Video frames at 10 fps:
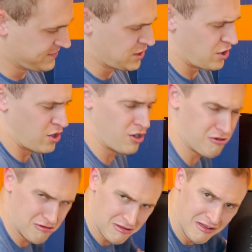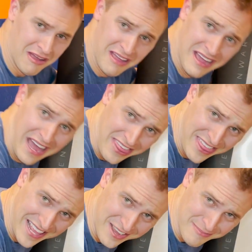Oh, I
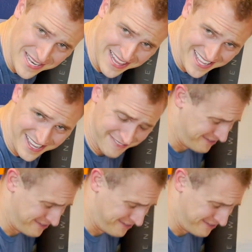think I'm in love.